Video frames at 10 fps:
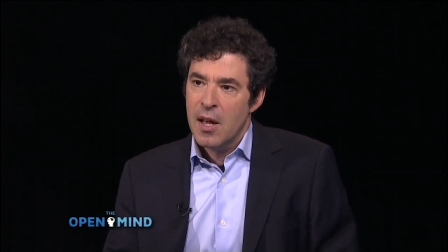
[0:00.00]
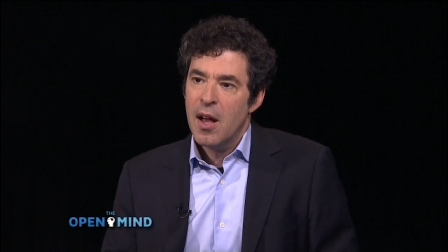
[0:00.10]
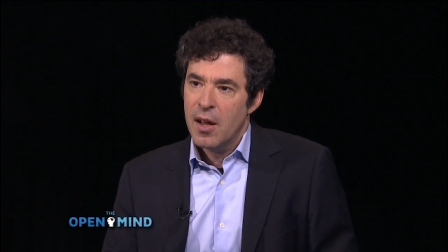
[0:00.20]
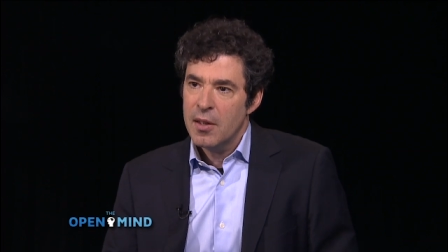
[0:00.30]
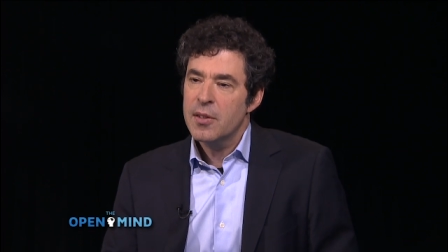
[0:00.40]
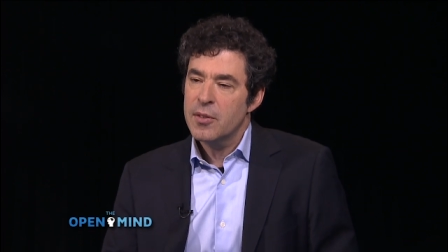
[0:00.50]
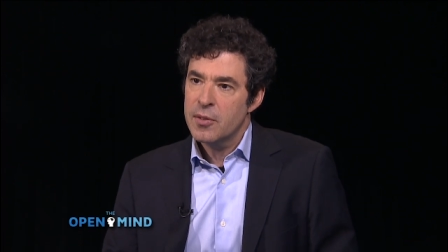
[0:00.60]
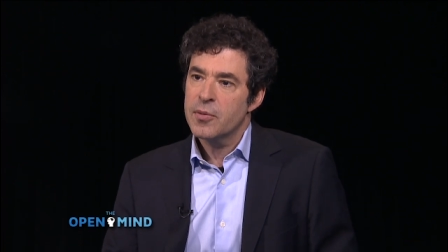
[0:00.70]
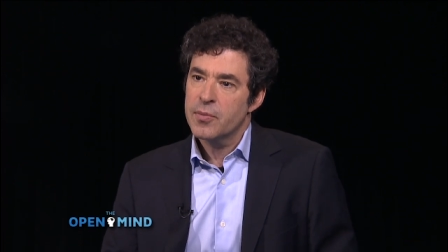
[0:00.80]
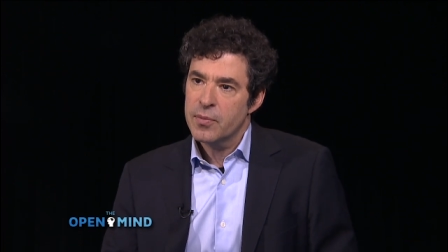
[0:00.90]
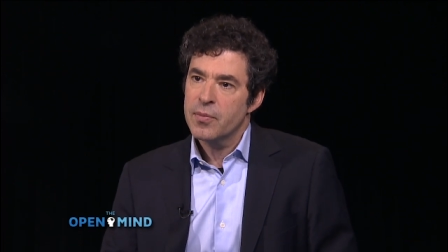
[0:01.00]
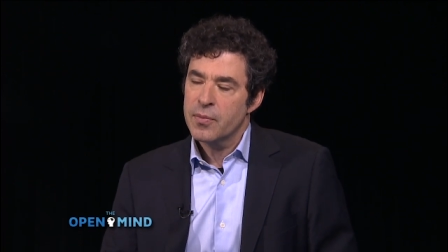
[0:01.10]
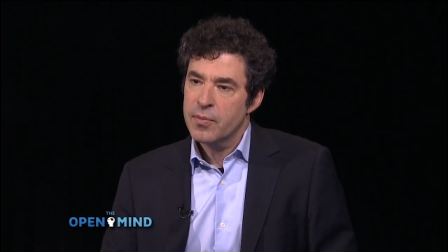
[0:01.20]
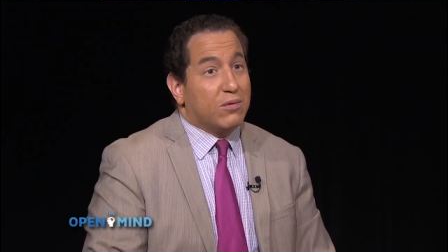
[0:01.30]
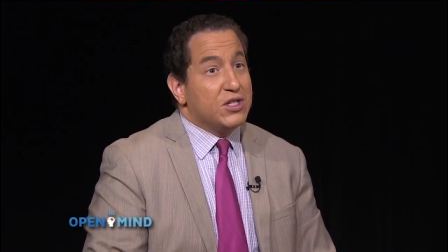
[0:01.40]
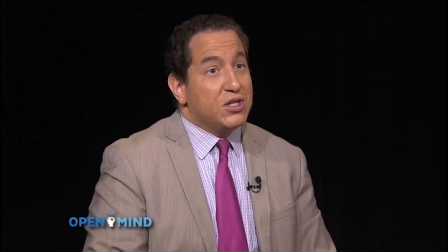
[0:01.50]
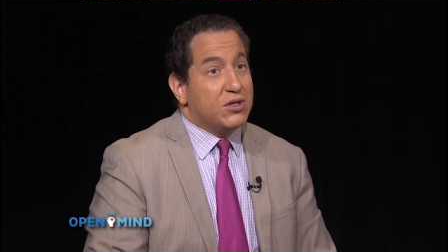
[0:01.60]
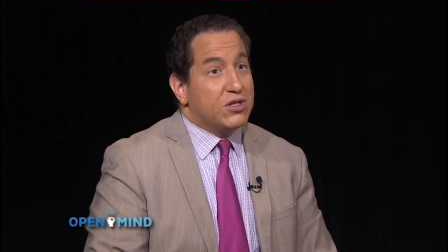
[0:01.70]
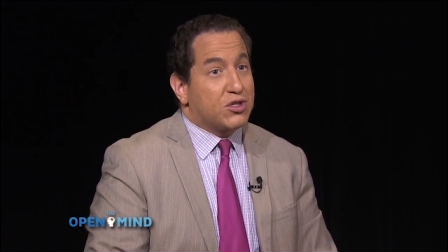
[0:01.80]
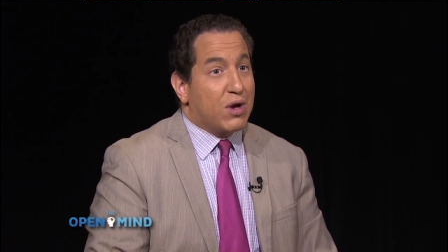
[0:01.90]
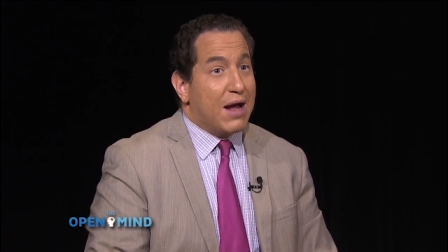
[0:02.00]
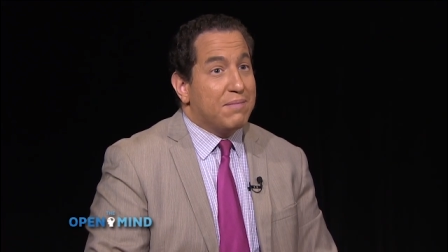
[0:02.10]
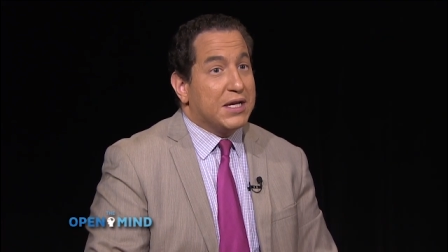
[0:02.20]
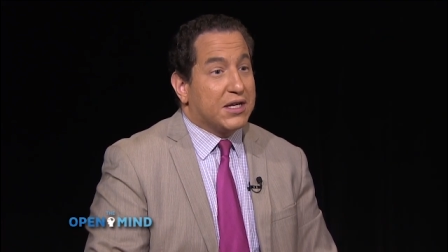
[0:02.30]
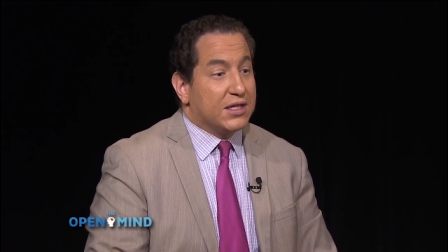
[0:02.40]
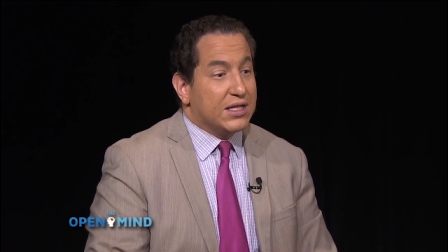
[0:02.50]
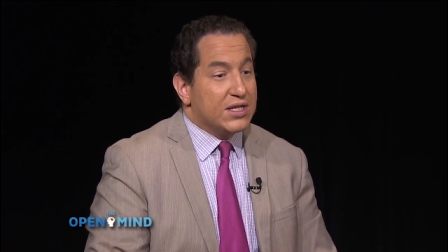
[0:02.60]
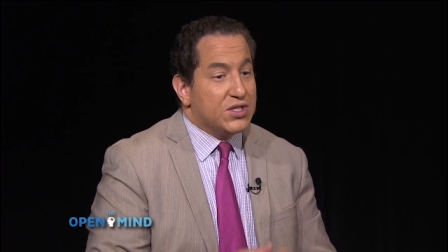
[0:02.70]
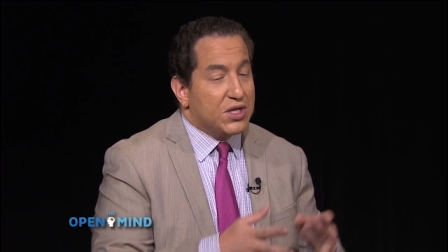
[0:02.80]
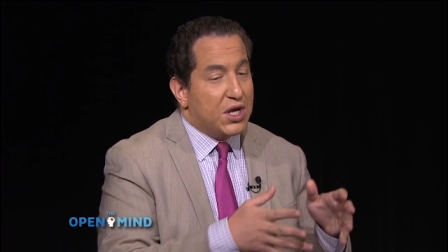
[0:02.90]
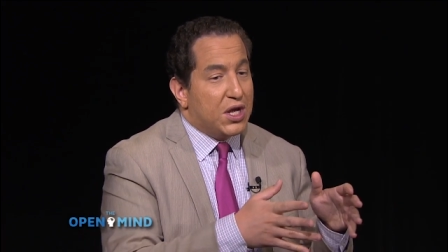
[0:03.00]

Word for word: I think it's really problematic for the reason you described because